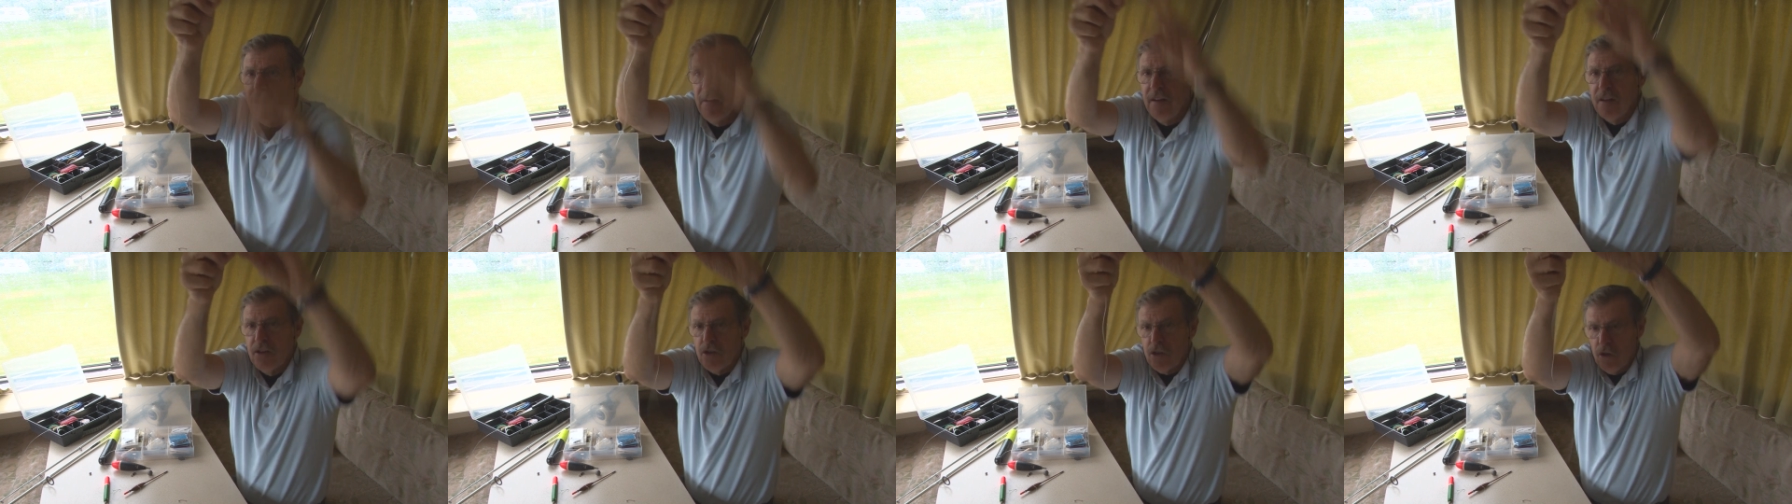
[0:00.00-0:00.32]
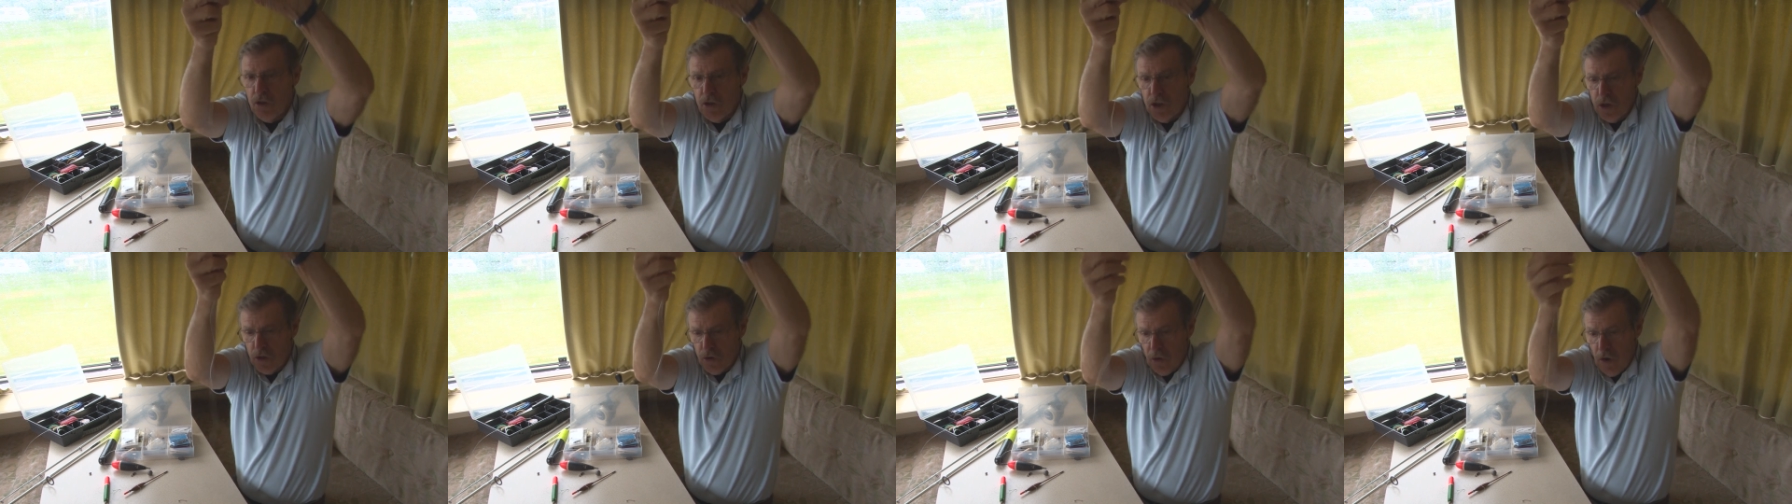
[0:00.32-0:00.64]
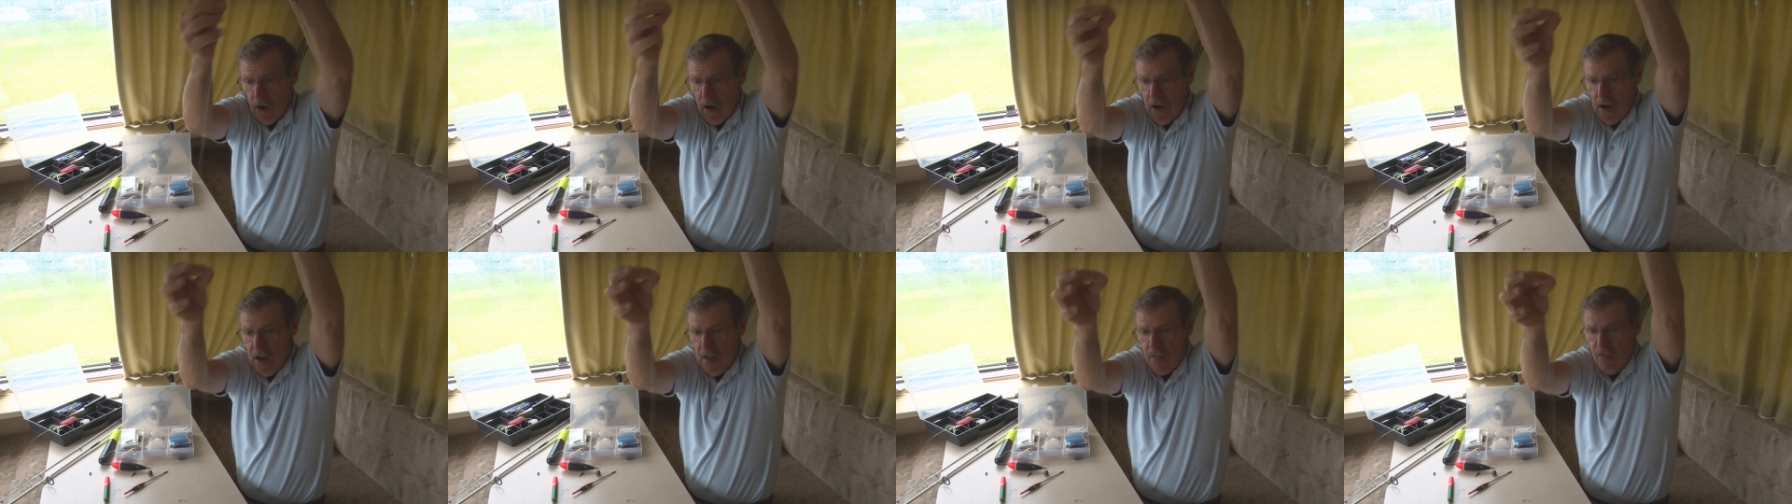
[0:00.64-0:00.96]
So you just
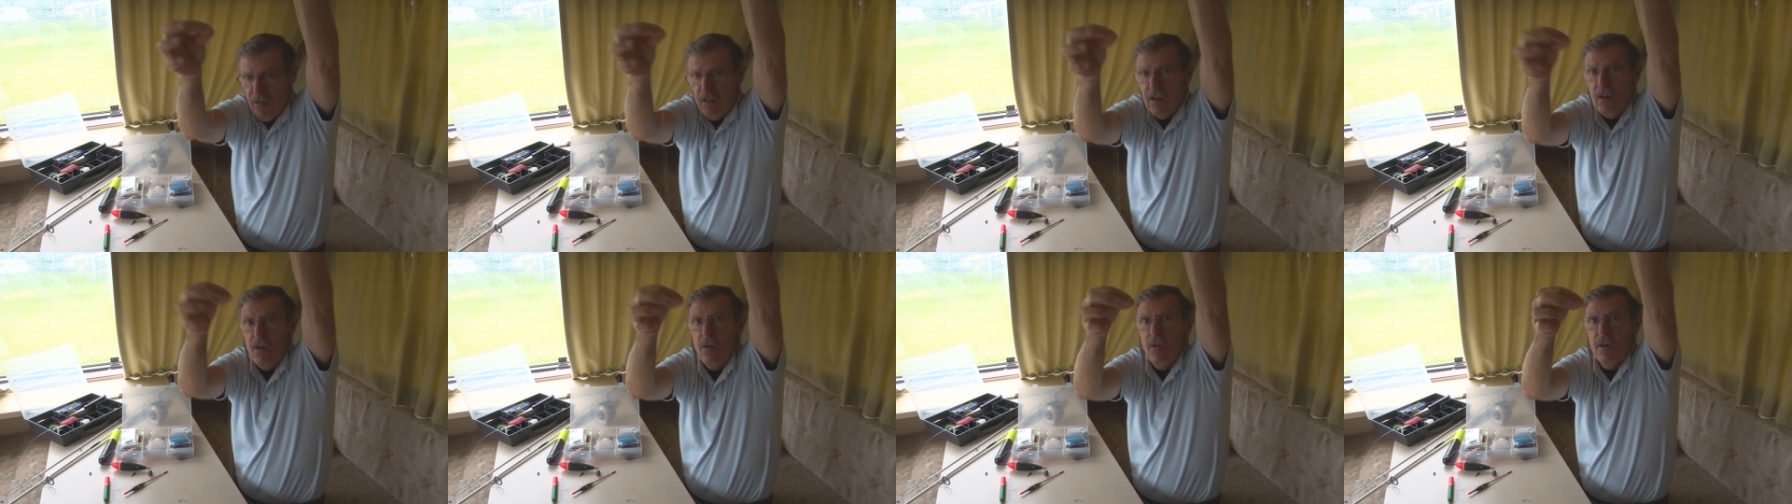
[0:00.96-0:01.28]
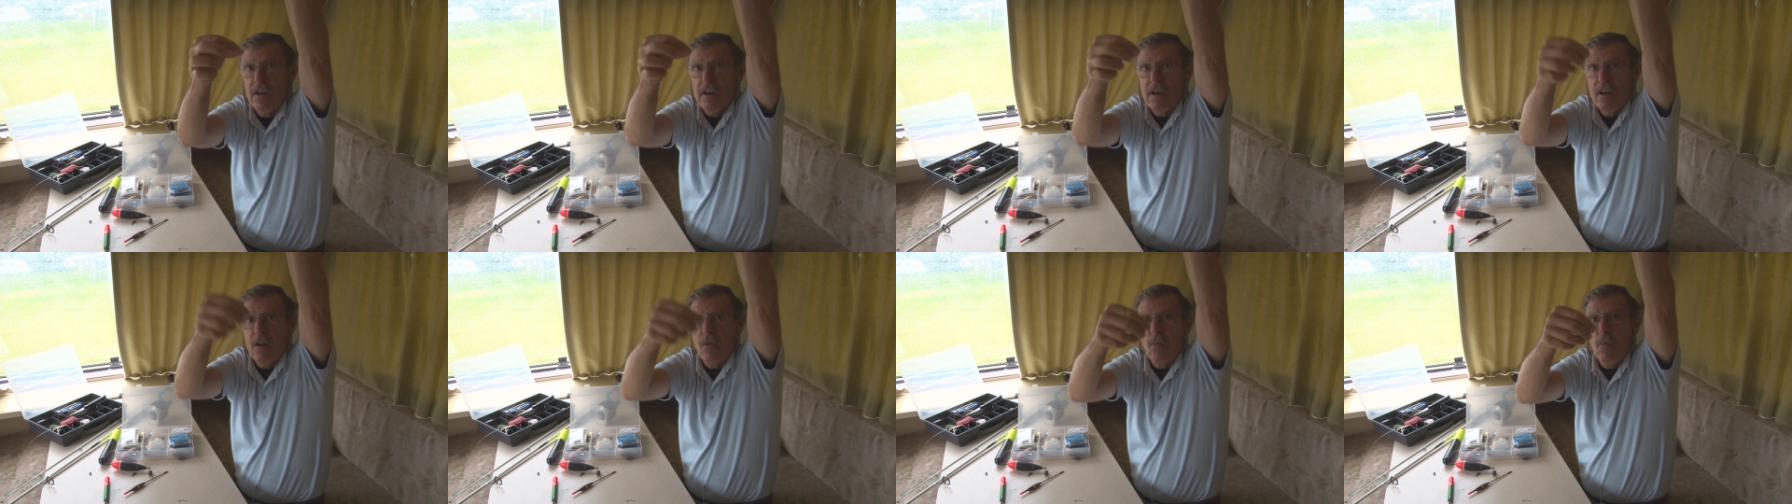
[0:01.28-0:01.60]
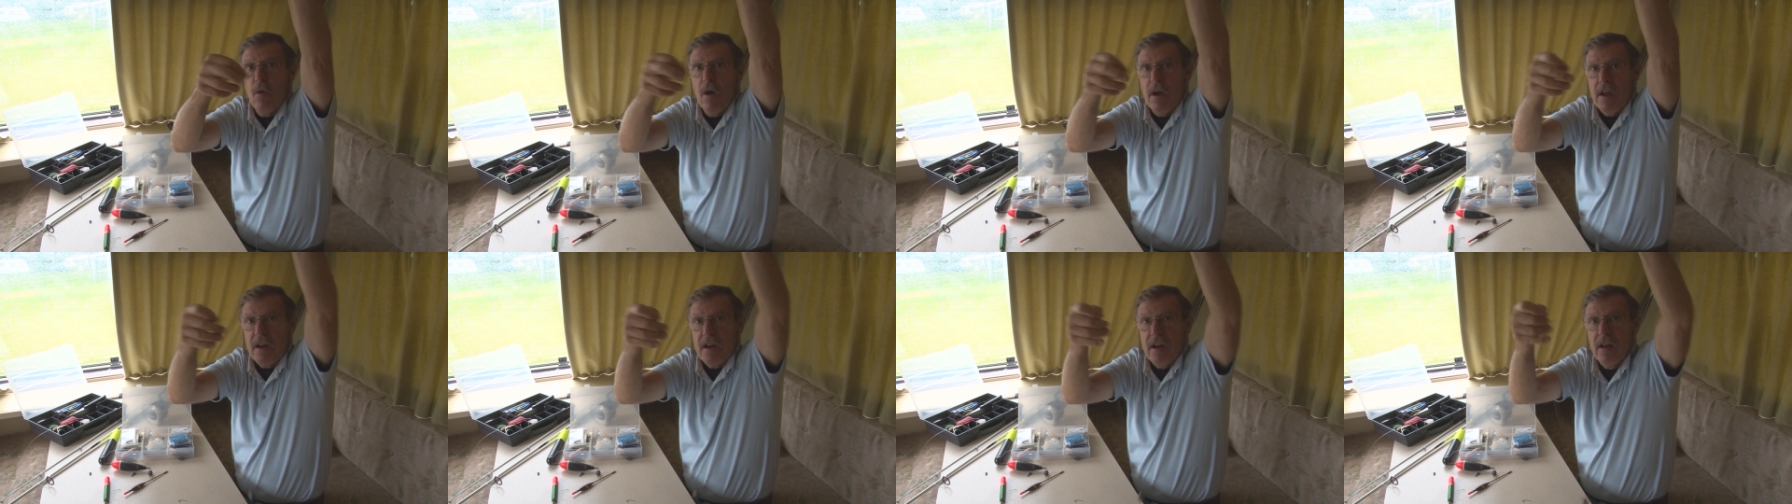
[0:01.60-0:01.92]
got a length of line and a
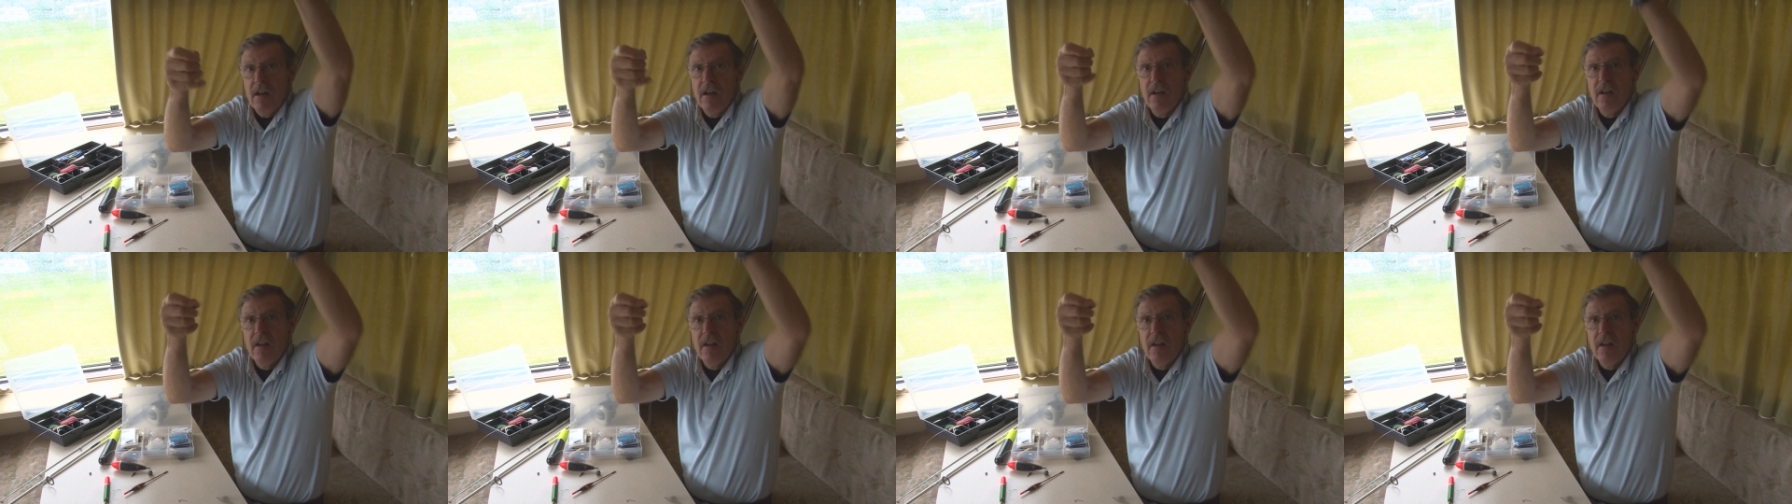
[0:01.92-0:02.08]
weight.